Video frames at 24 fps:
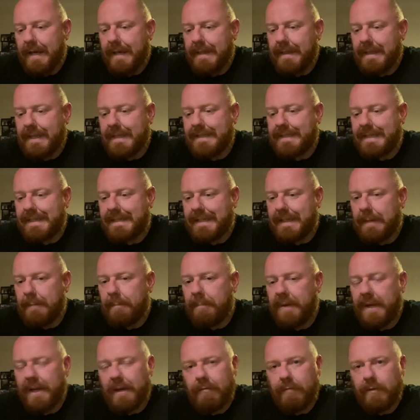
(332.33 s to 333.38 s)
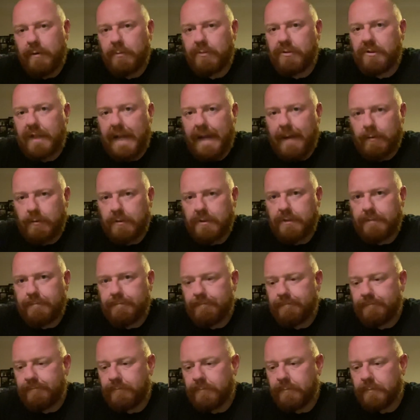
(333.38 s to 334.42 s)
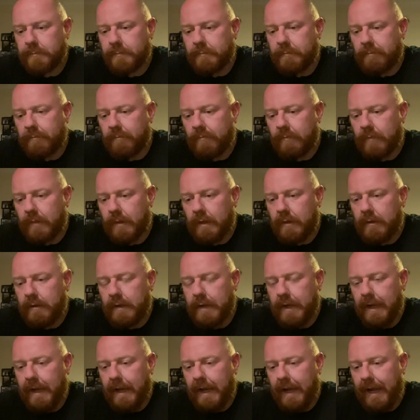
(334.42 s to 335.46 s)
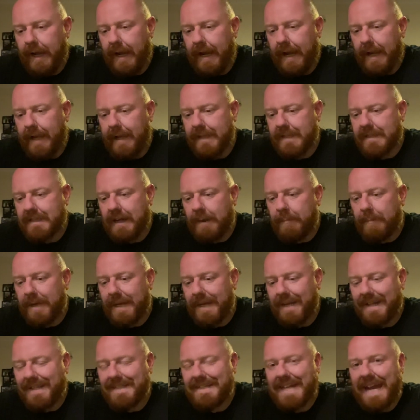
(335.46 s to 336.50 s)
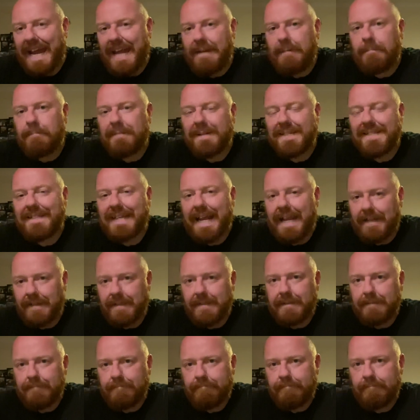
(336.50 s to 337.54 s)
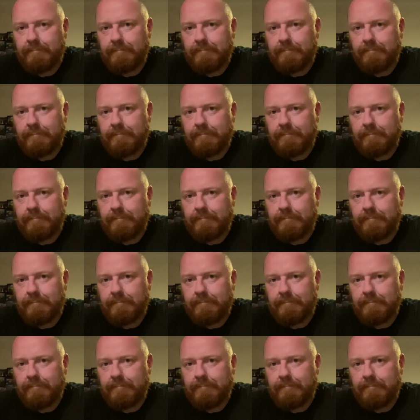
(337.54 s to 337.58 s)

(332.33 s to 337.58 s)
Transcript: This is an Imperial Stout. And it's coming in at 10%.